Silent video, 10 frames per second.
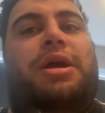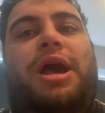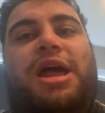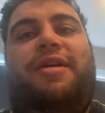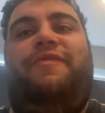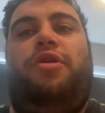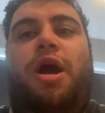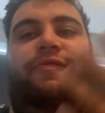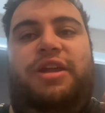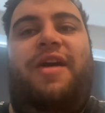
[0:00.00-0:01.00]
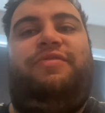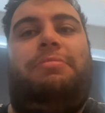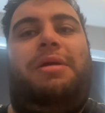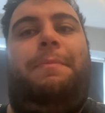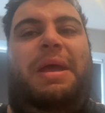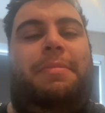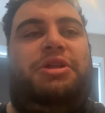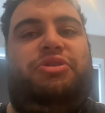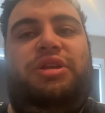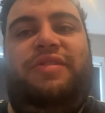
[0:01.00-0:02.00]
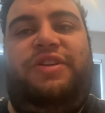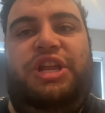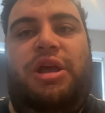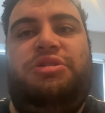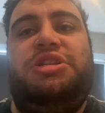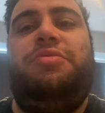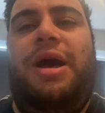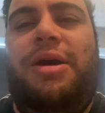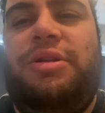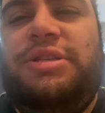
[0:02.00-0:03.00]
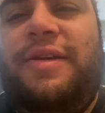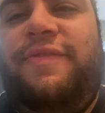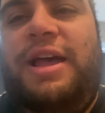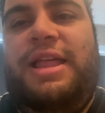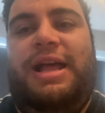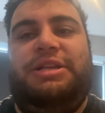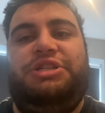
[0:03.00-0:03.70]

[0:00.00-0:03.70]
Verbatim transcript: And I thought hopefully I've done my bit by doing the videos as well and stuff like that.